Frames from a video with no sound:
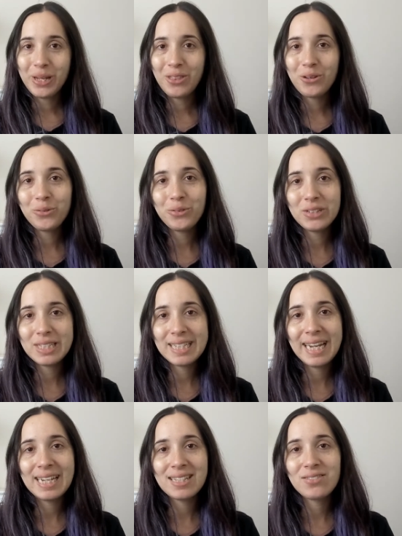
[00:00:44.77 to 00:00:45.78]
I thought for
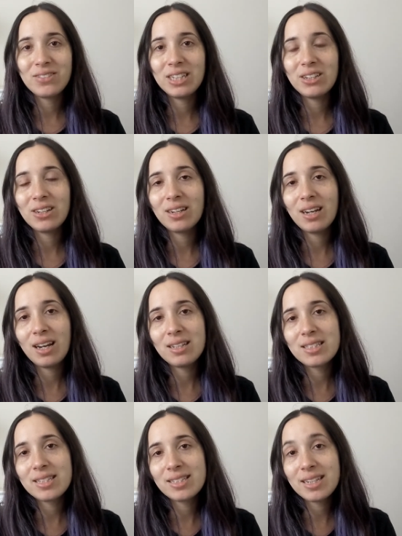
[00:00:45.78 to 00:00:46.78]
today's video
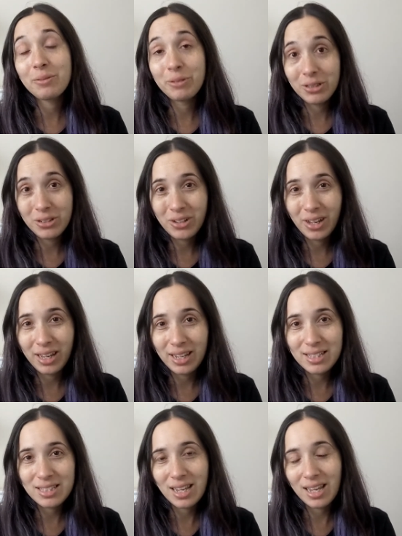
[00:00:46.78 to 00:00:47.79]
I'd sit down with you guys